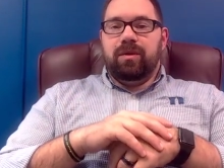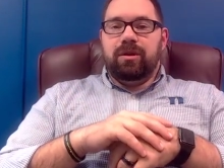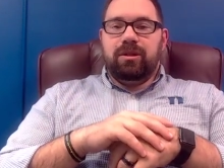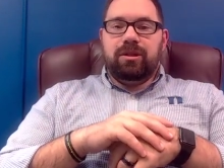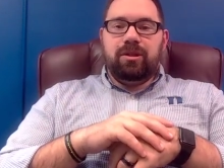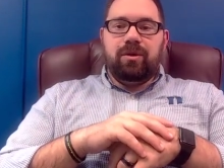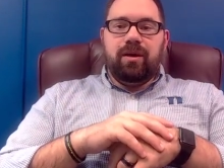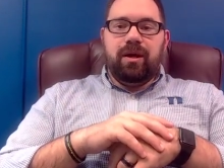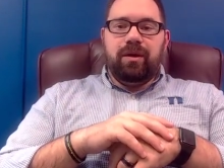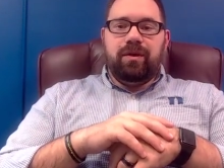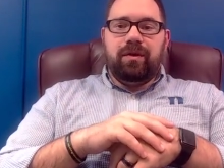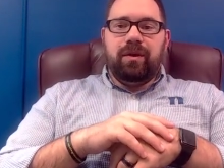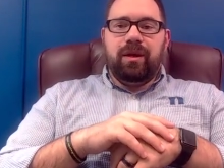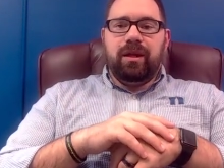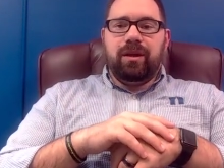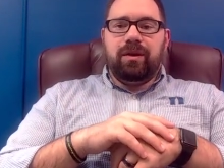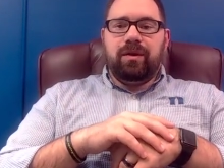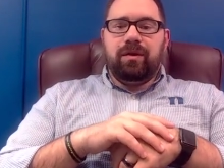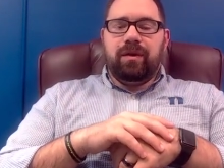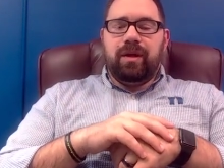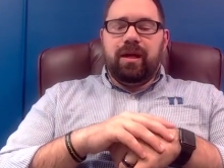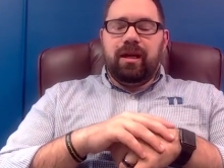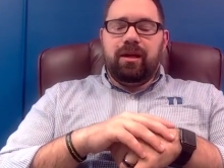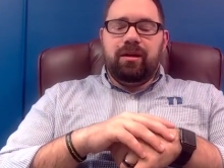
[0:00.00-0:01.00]
And so I
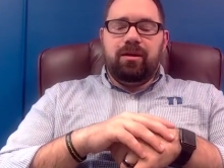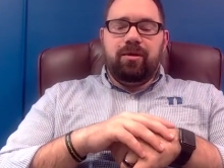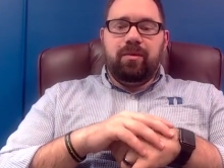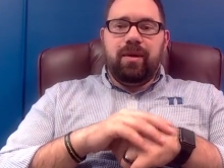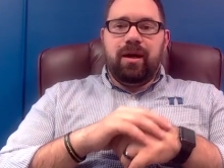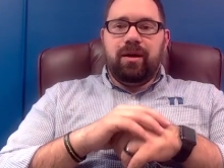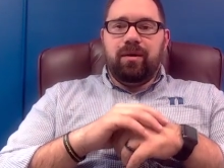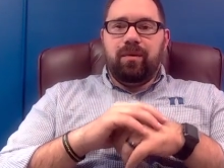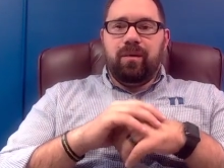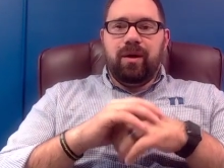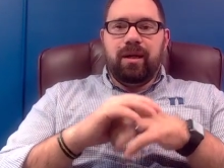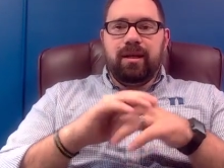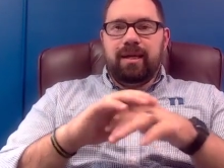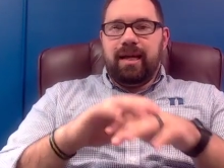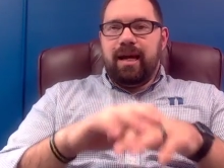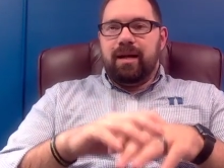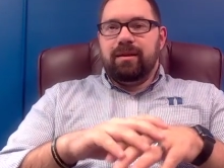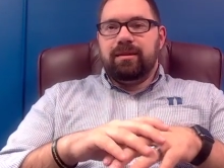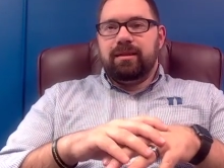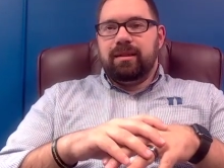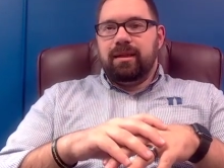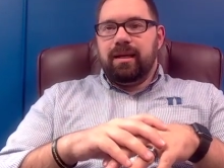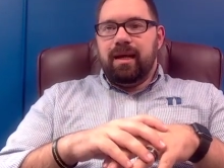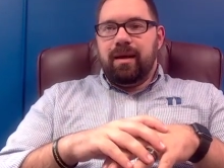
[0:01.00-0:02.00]
think that no matter what
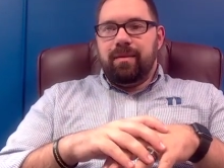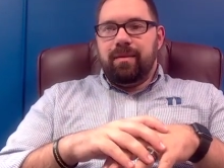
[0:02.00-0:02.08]
doubts that I